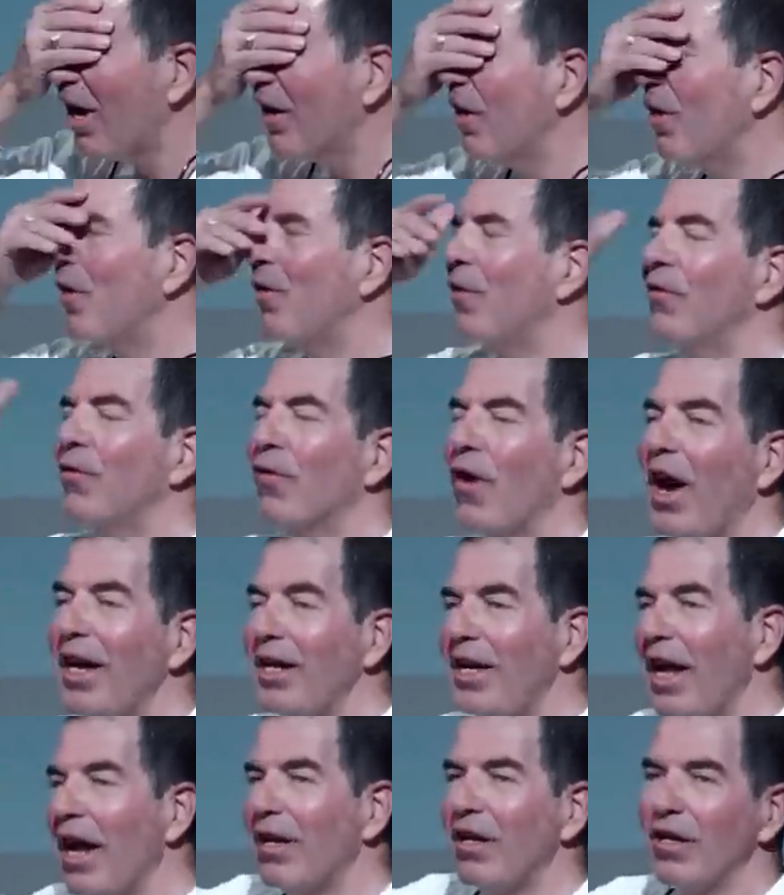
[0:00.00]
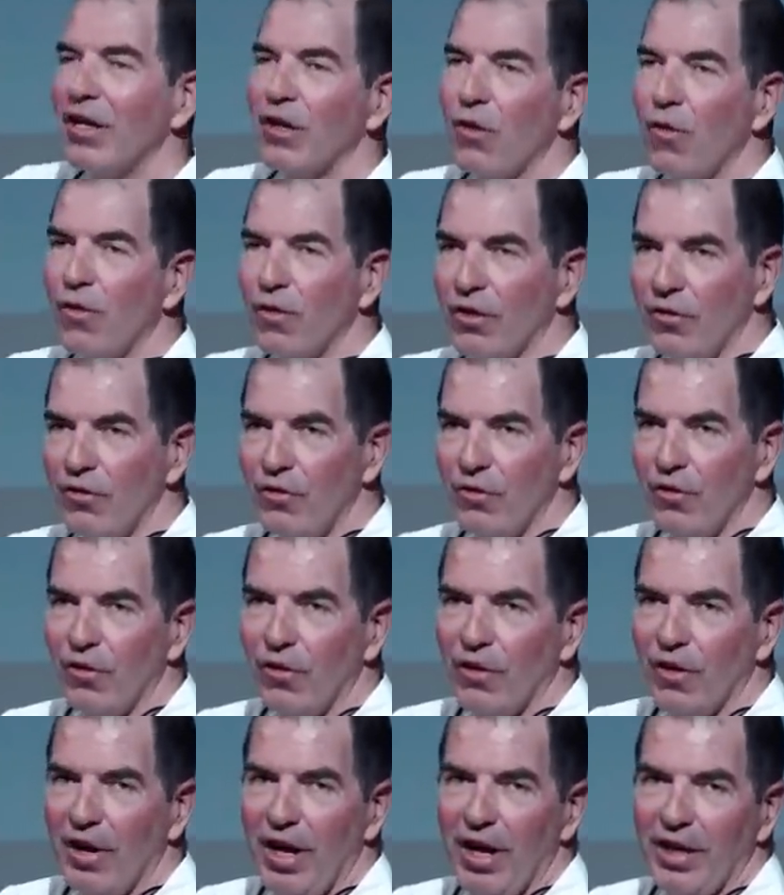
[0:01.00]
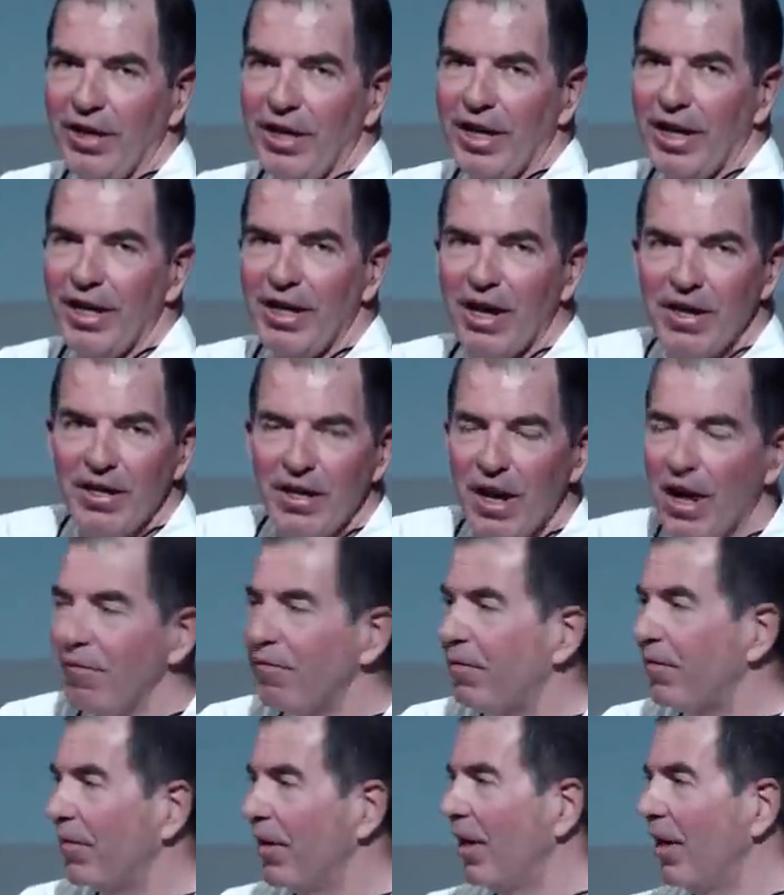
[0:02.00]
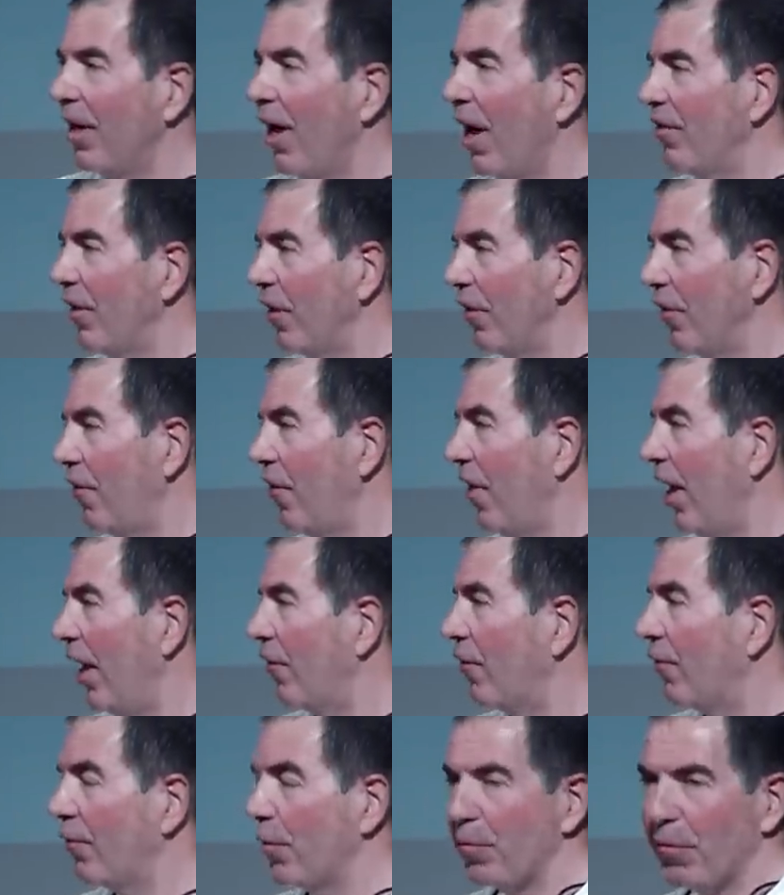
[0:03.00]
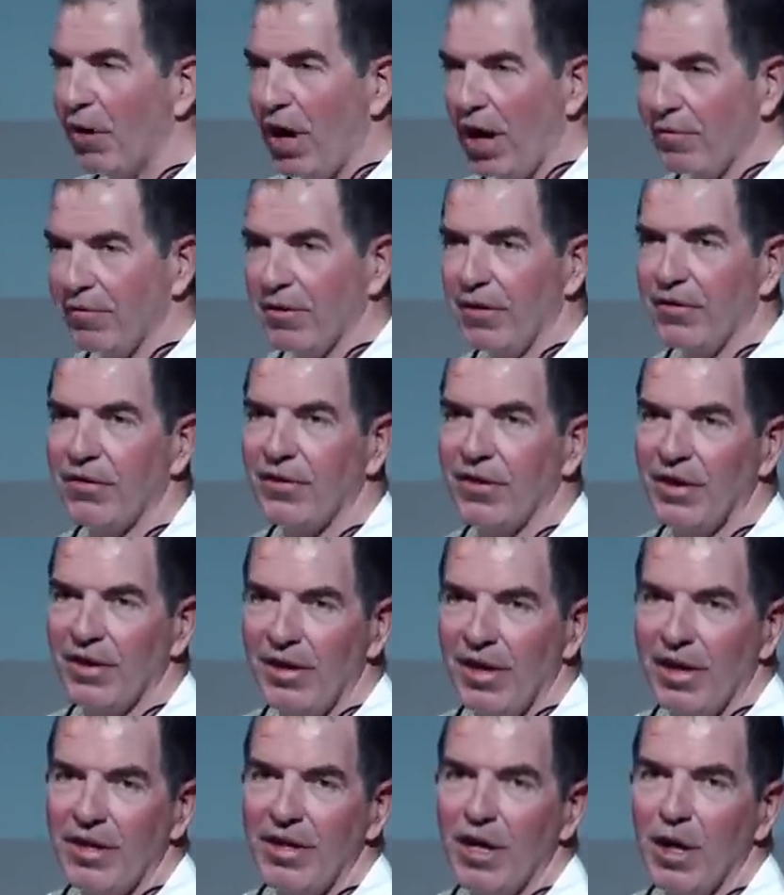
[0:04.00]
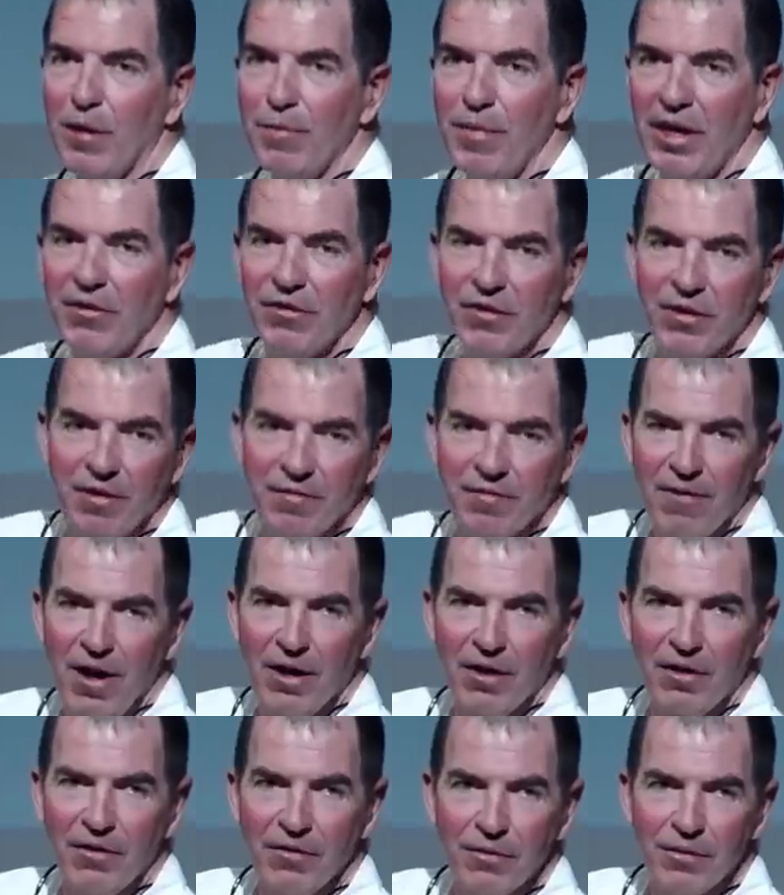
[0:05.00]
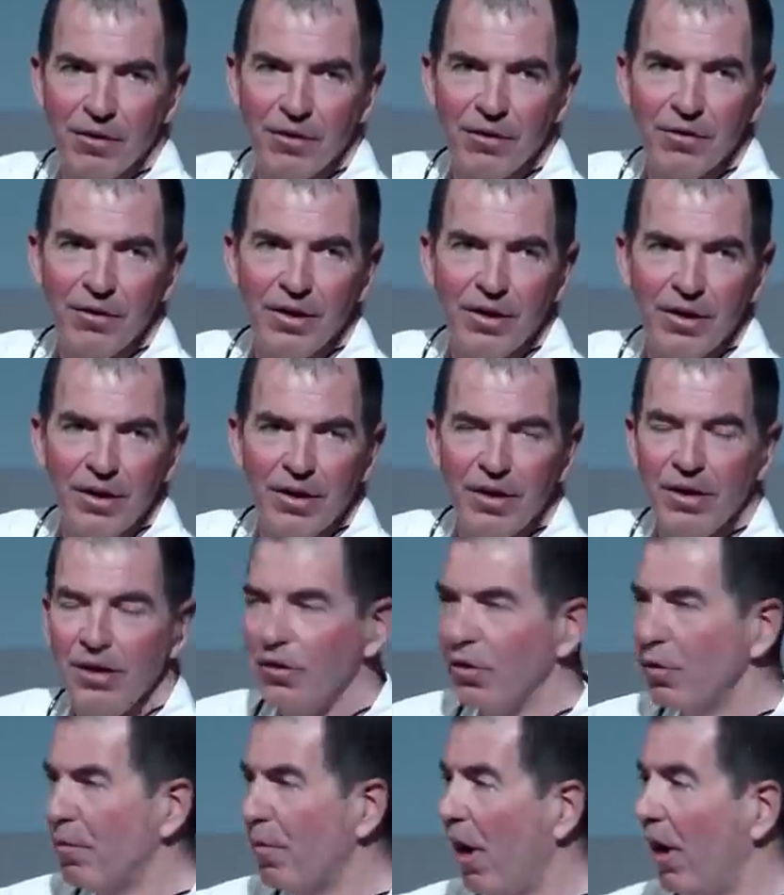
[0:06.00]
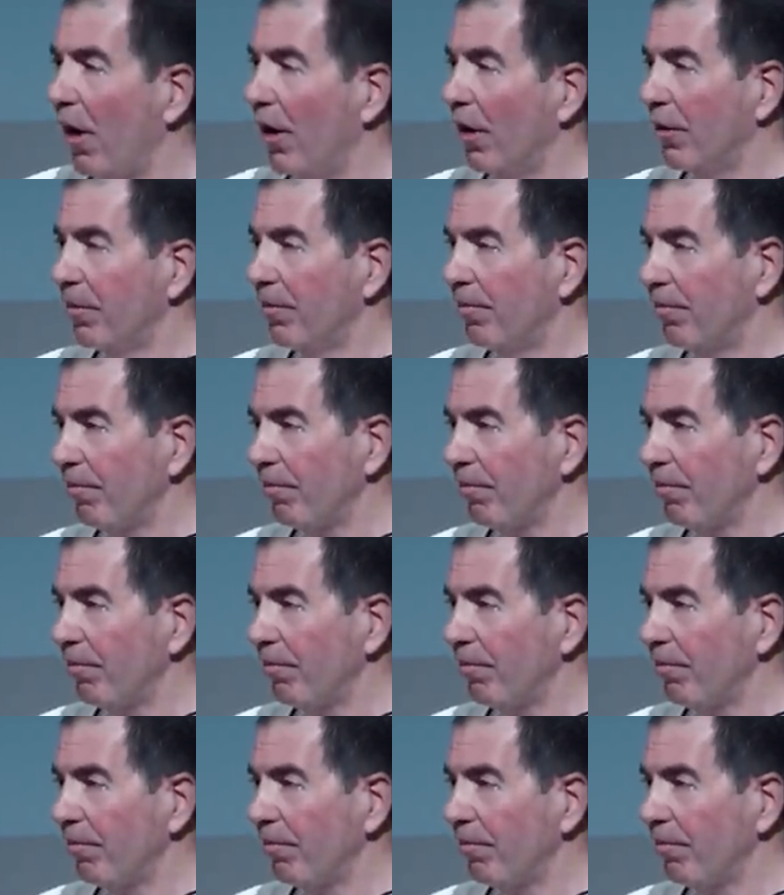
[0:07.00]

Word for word: I'll go right down to the corner store and get enough of those things for breakfast, and then I'll make sure I follow through tomorrow.